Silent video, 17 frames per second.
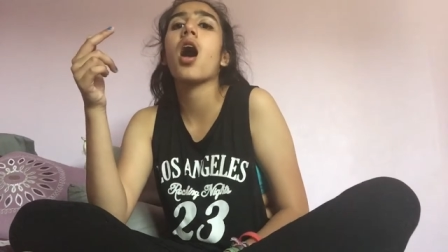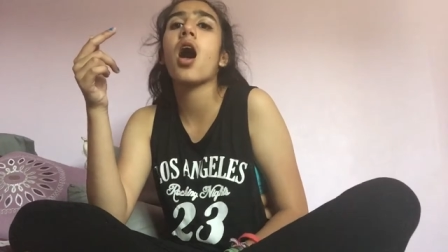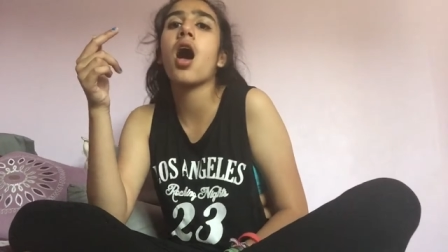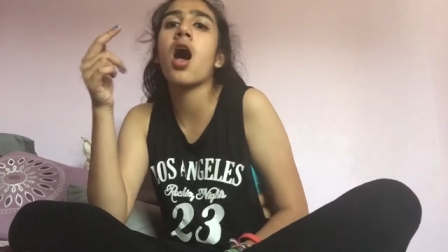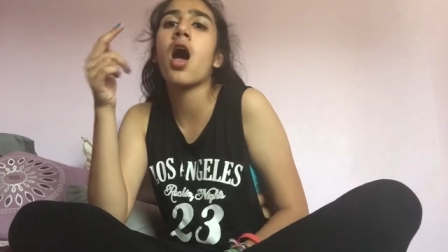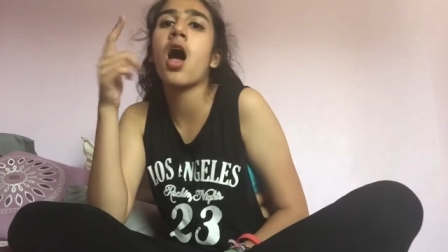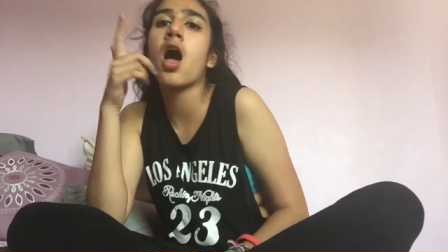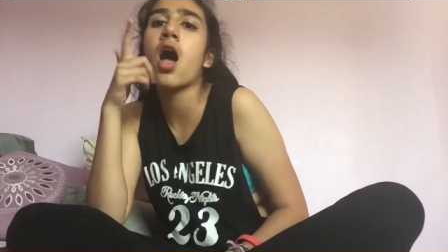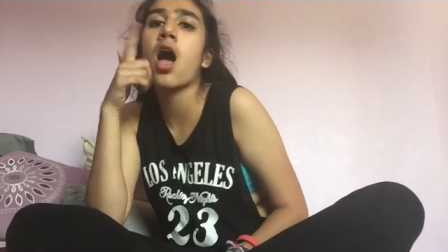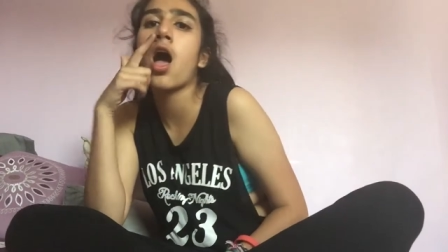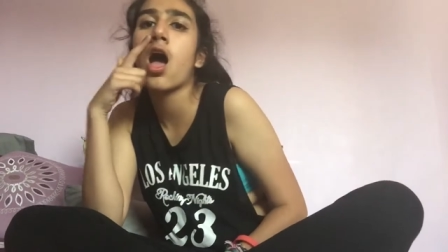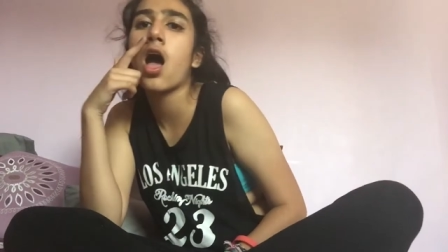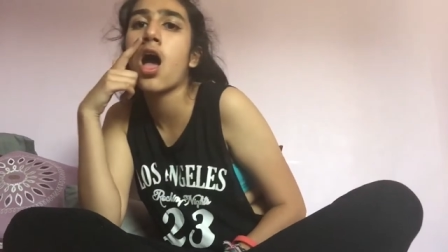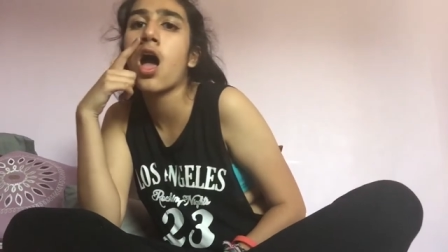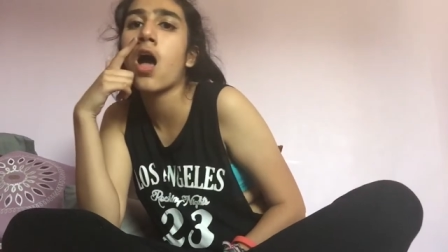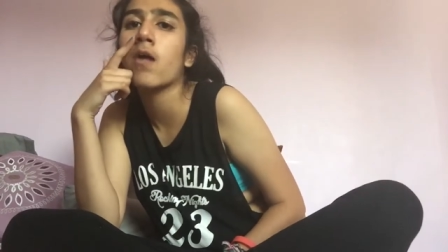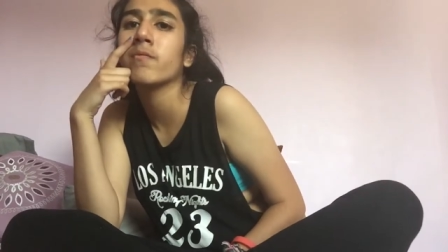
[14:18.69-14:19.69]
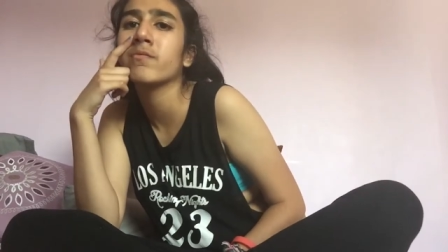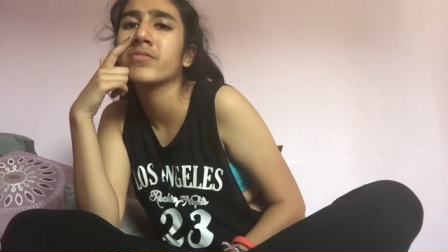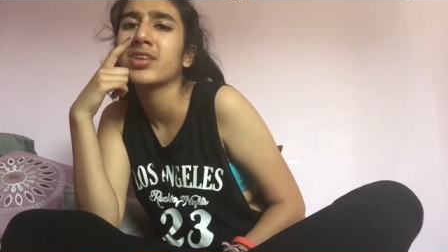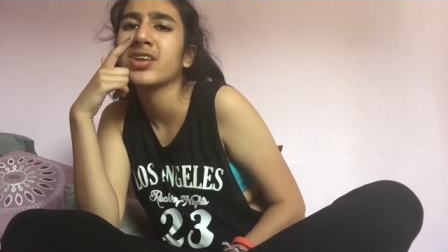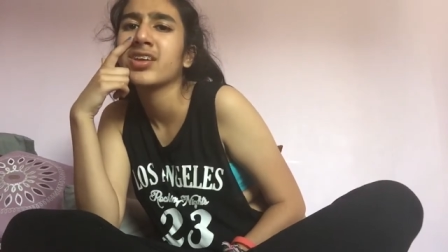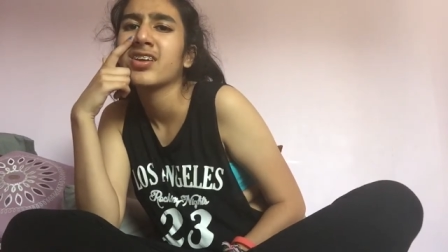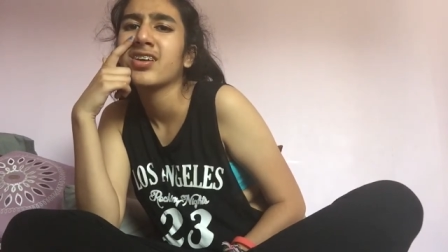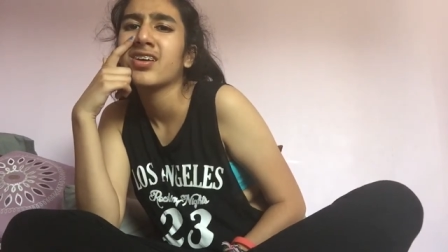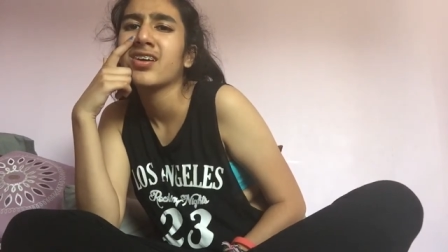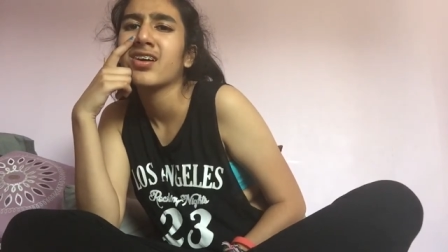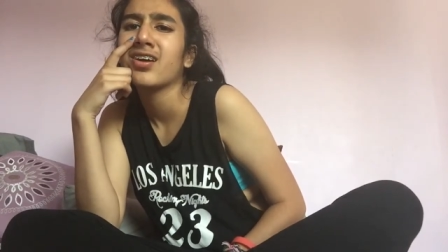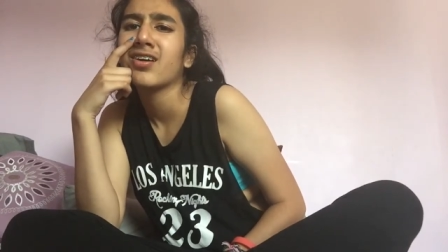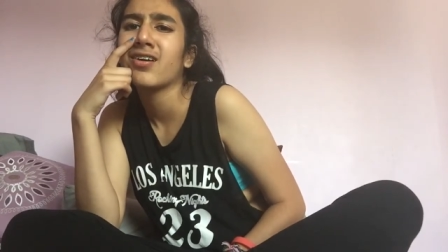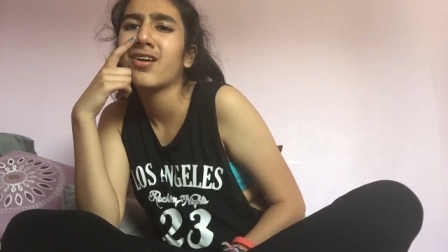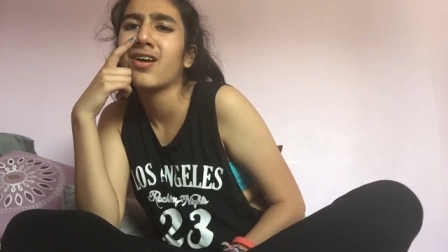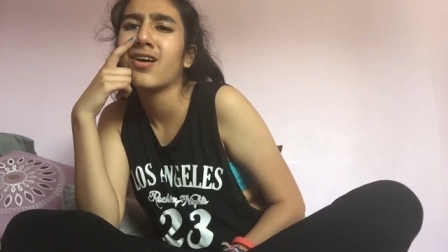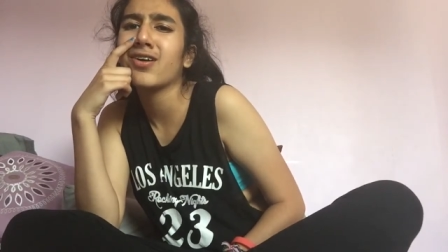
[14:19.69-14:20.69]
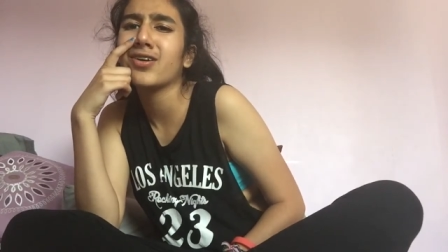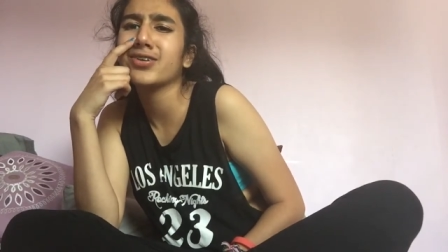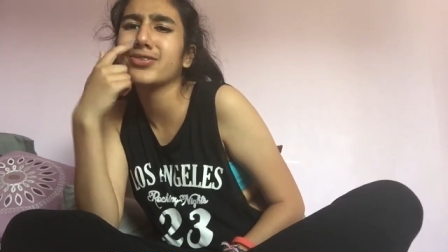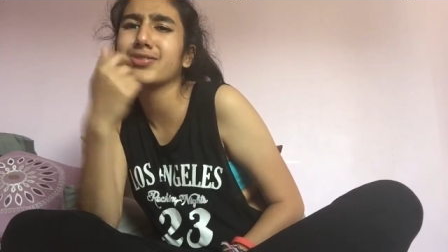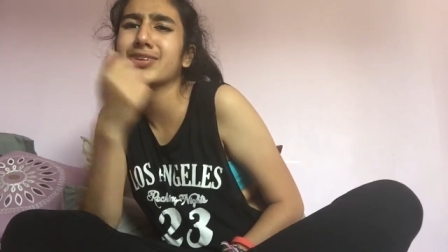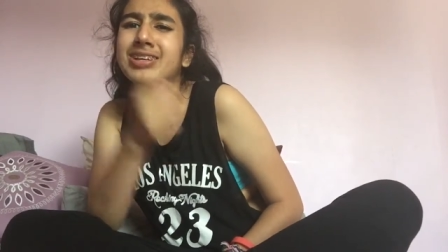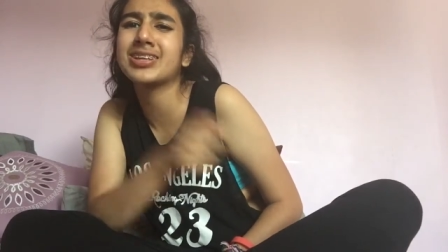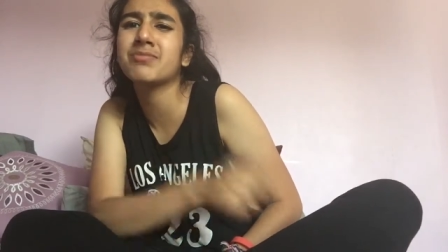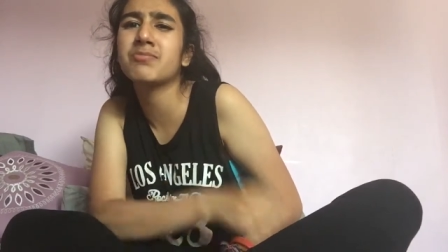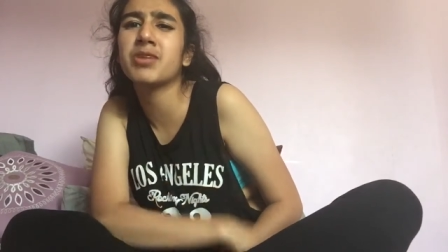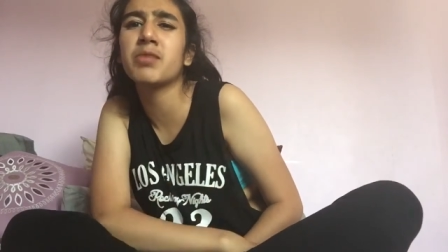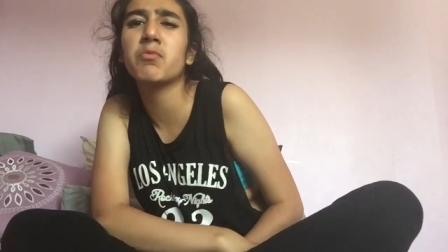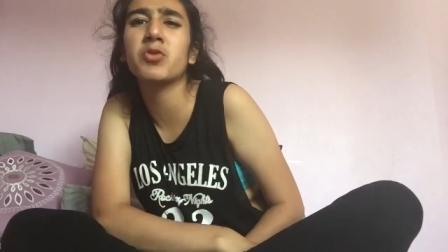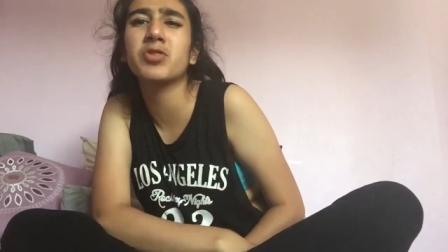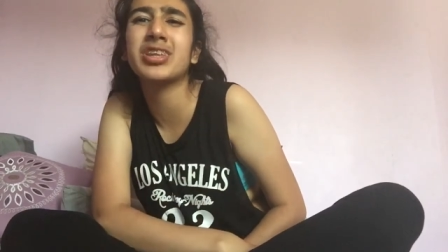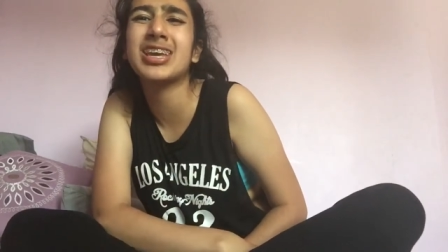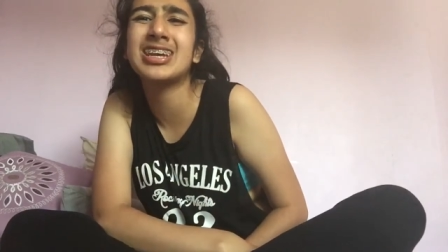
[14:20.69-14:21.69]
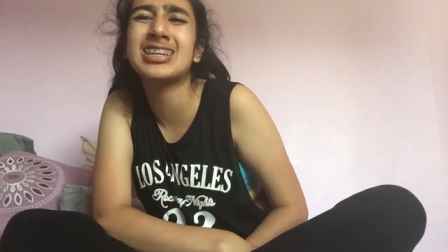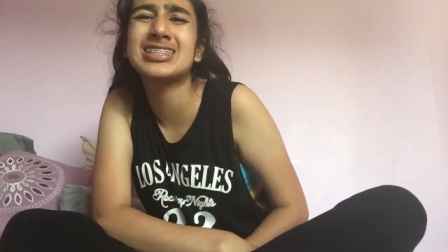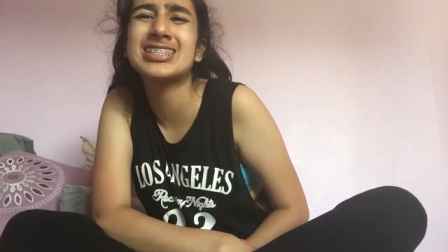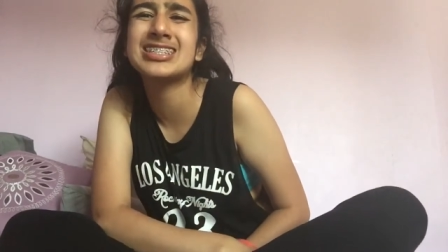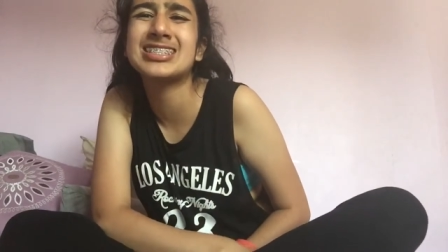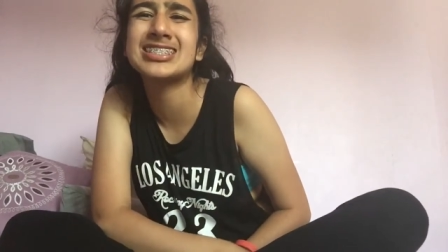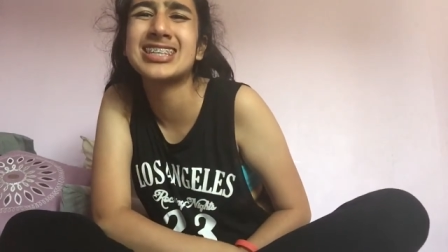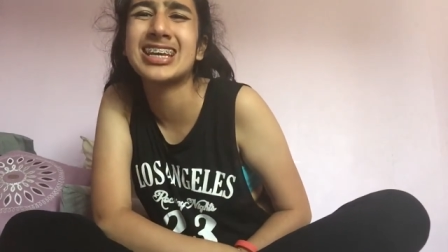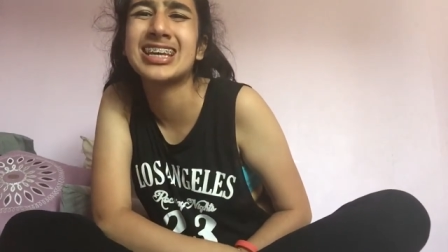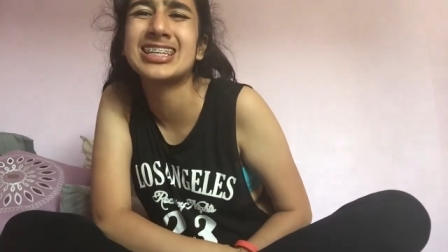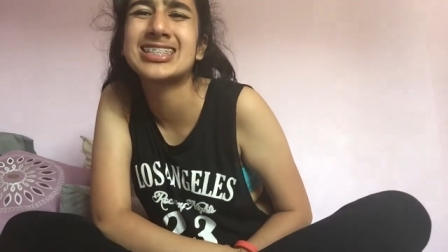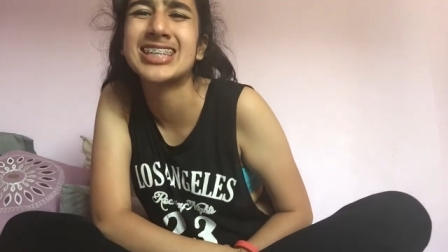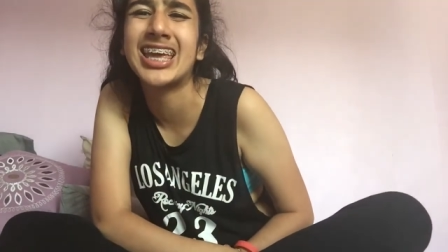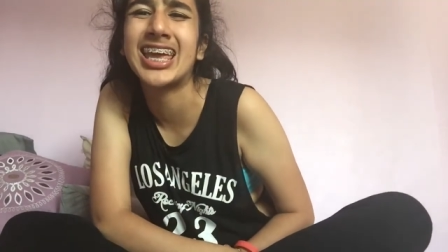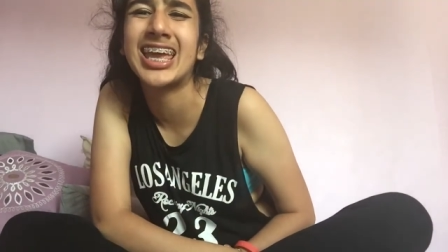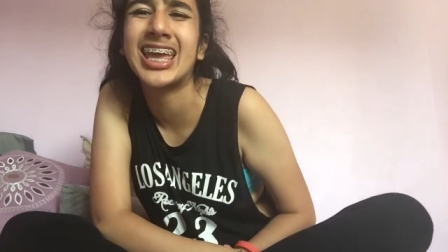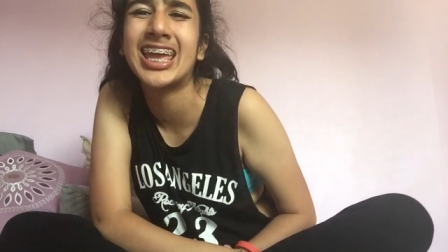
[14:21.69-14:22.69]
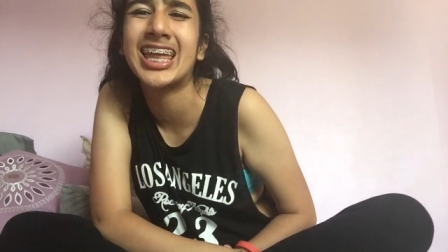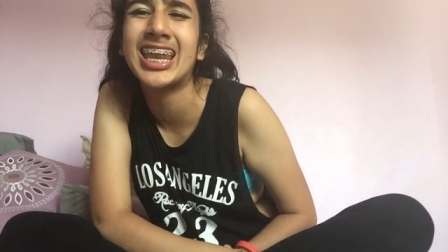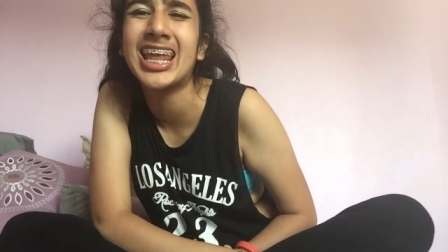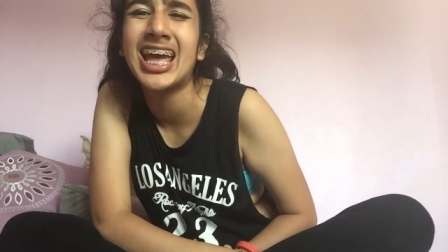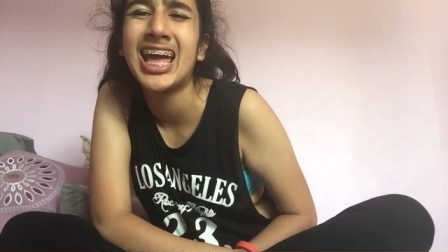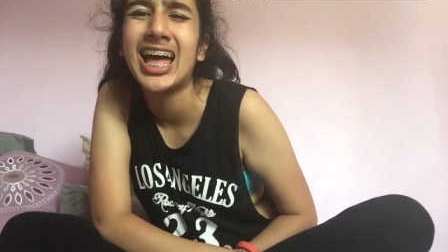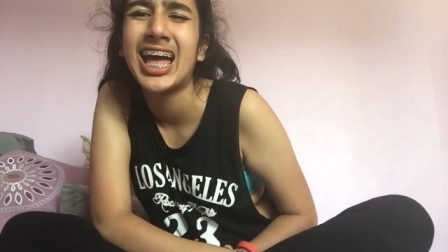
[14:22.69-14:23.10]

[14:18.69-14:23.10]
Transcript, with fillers: Um, are you kidding me? I'm only 18 seconds in.